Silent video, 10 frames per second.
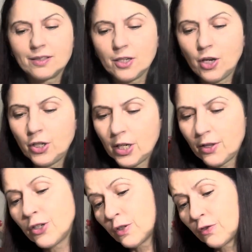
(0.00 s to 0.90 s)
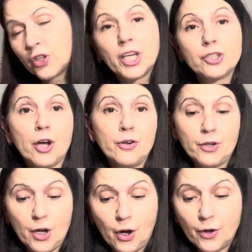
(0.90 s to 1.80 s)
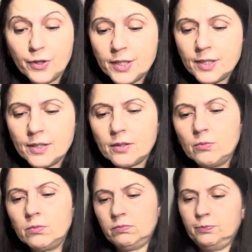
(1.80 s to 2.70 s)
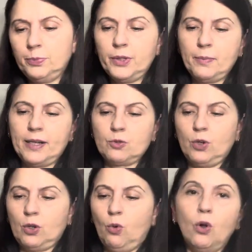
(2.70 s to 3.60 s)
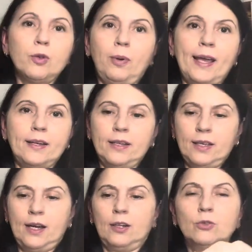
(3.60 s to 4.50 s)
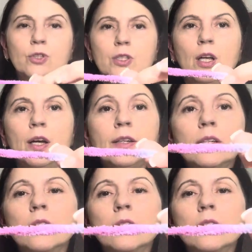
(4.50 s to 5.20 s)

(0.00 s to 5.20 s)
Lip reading: So, you know, those of you that don't know, this is pretty much what all the blanket yarn looks like.